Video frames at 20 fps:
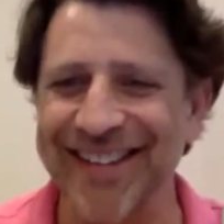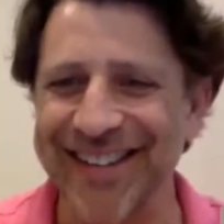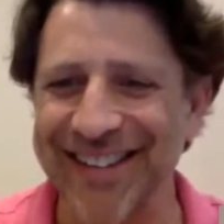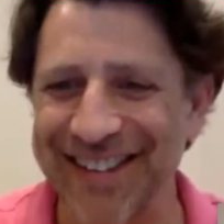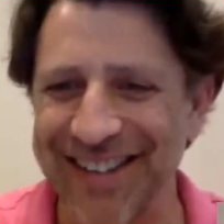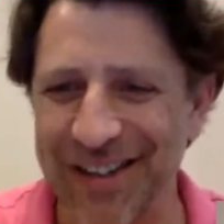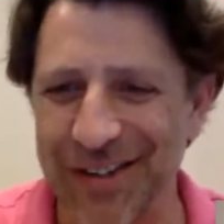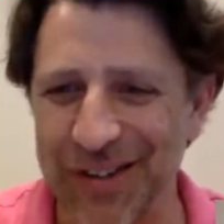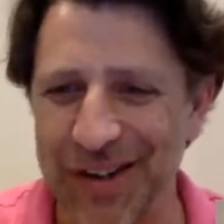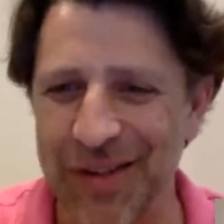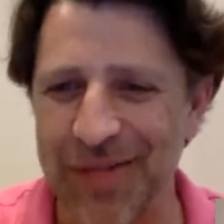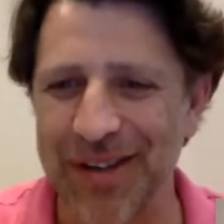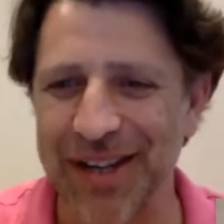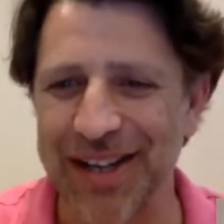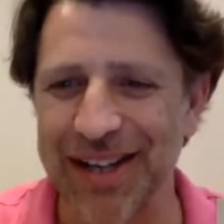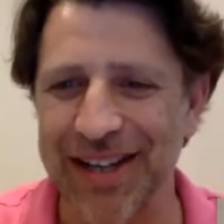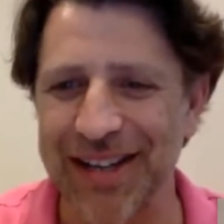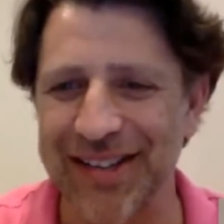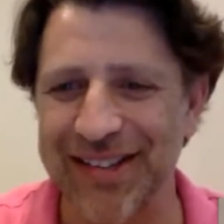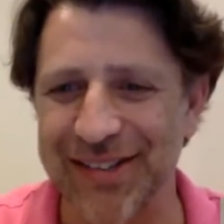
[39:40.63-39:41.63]
You know what I
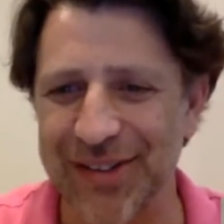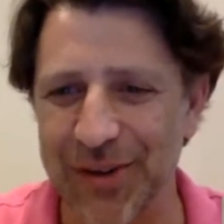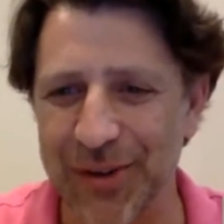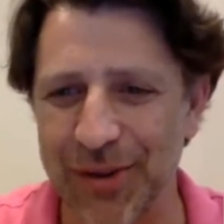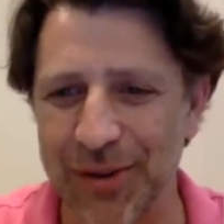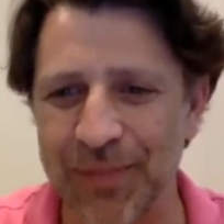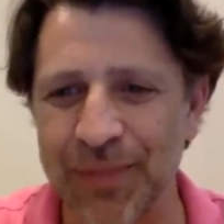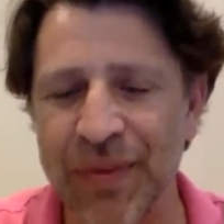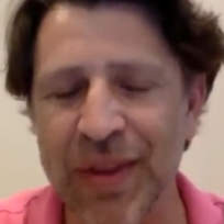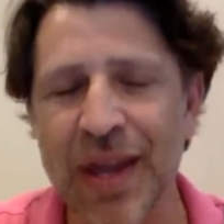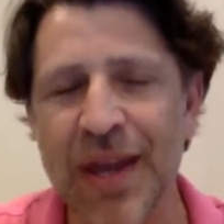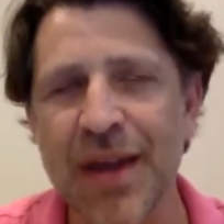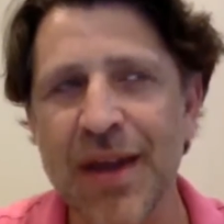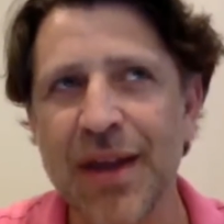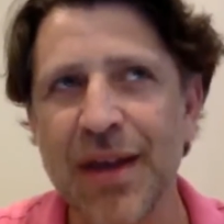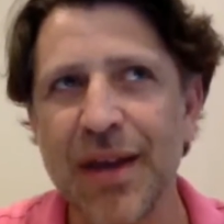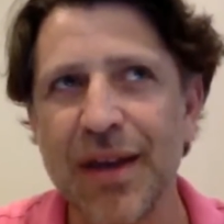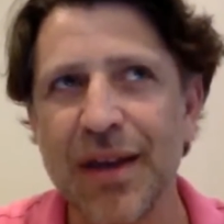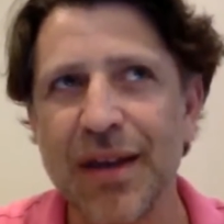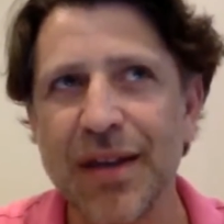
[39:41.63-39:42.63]
mean? And so,
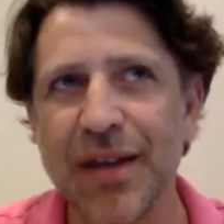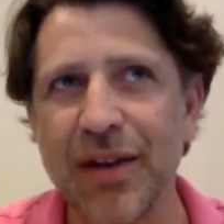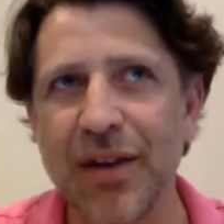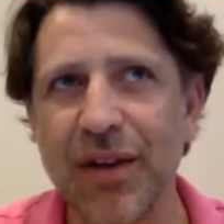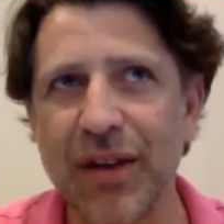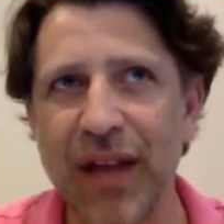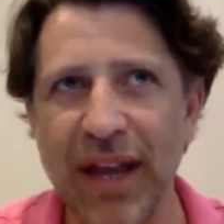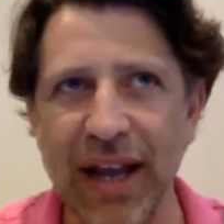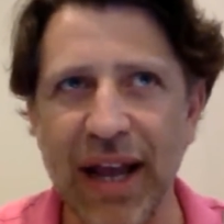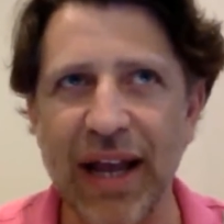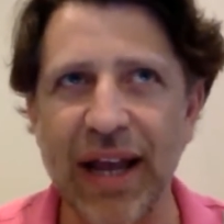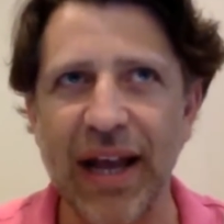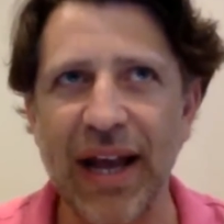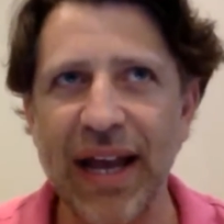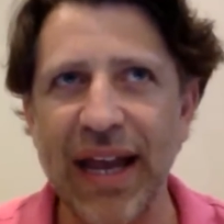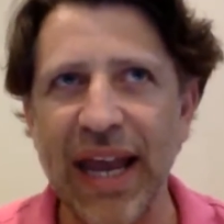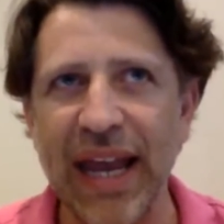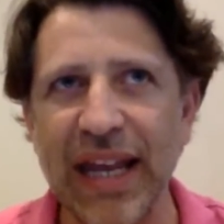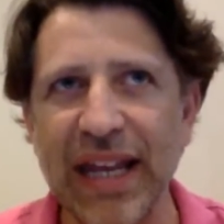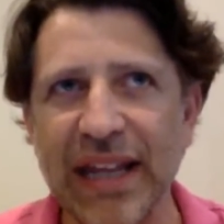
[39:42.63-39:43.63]
like I
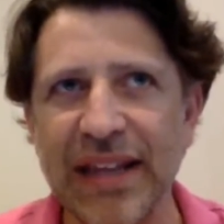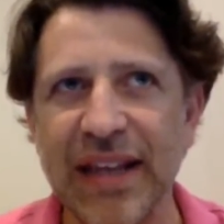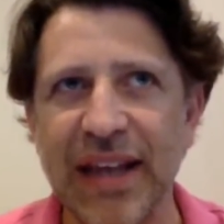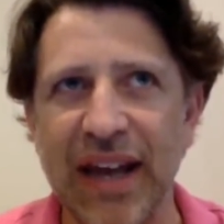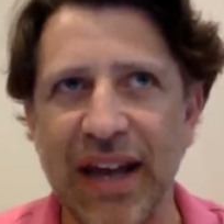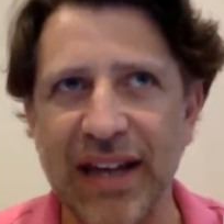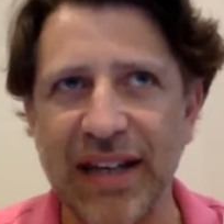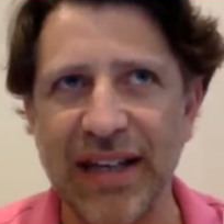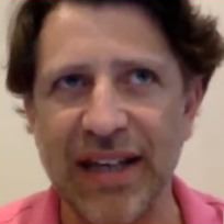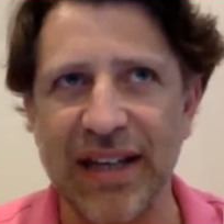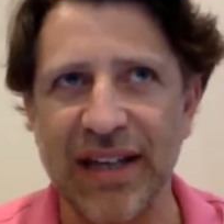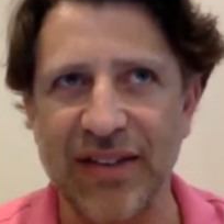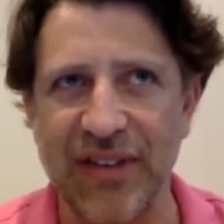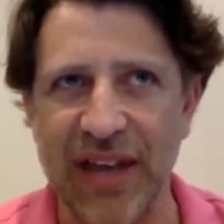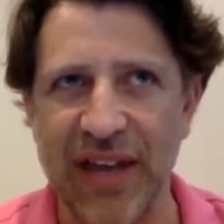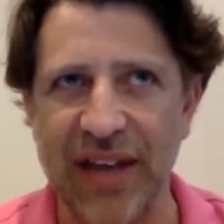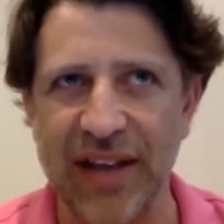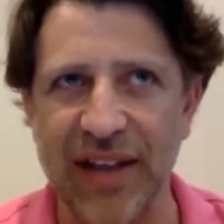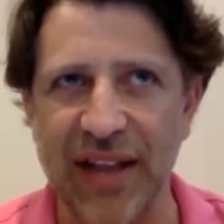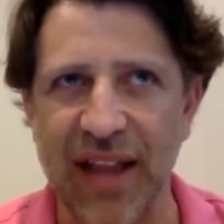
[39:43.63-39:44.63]
hate the idea
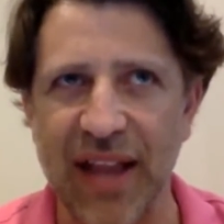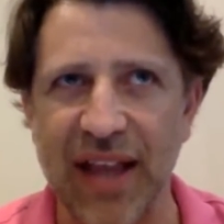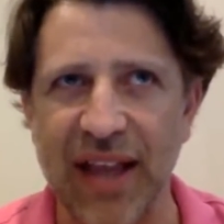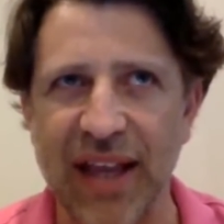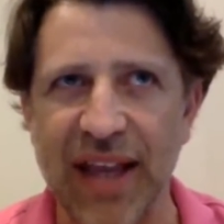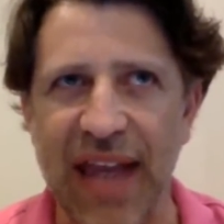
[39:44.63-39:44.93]
that like